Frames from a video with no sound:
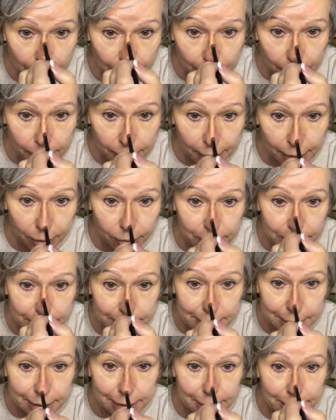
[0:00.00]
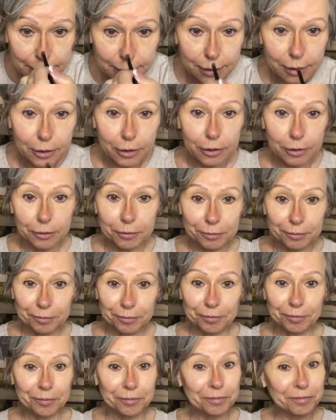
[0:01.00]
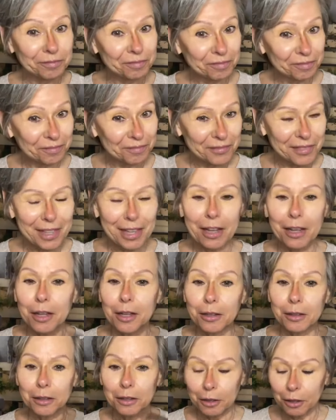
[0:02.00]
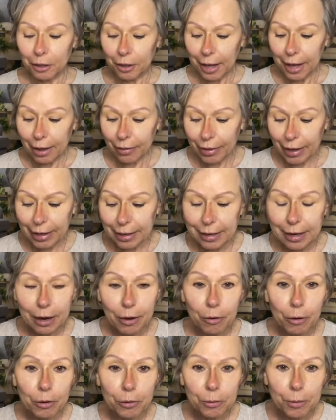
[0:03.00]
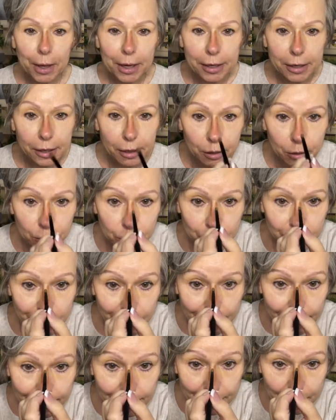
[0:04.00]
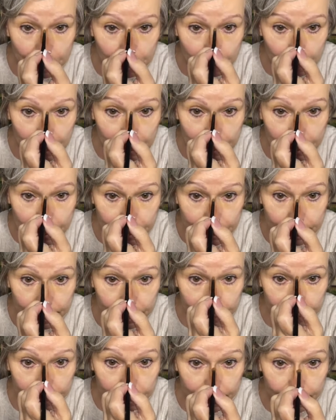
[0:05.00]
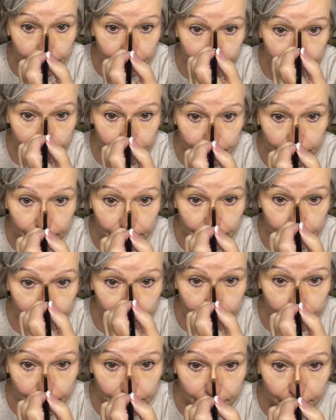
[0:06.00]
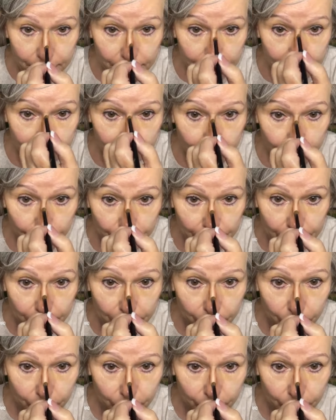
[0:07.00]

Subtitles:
Now, concealer, look how that narrowed my nose like immediately. There we go.